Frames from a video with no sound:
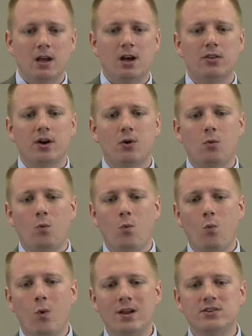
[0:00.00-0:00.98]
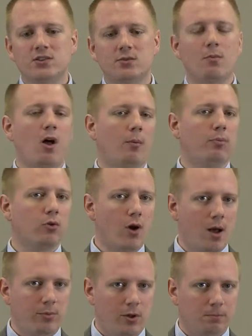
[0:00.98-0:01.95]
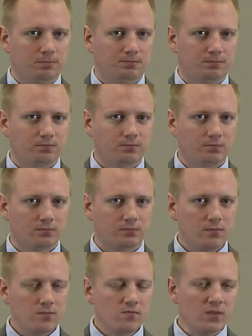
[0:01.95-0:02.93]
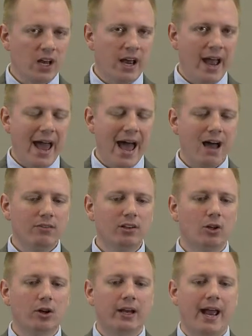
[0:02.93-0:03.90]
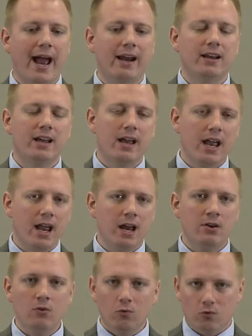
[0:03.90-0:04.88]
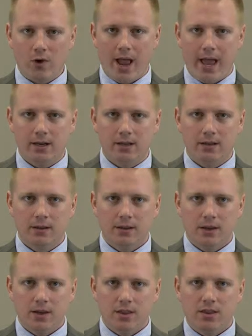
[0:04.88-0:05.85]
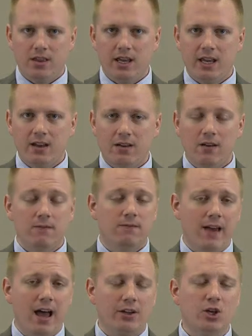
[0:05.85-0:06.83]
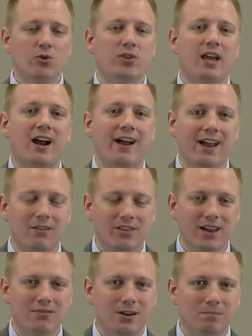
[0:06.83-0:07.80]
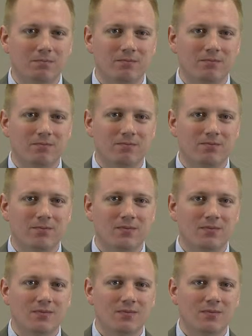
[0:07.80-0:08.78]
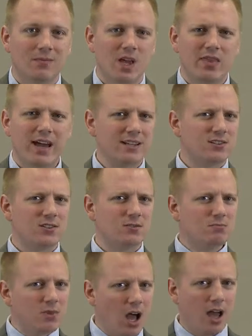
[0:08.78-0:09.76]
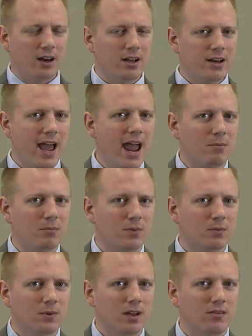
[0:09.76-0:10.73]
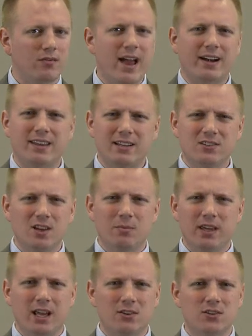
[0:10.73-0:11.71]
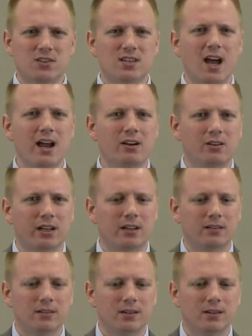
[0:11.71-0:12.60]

Although, one small problem. Have a look at, in red, the value that I have given. That's not a name. In fact, that's something else entirely.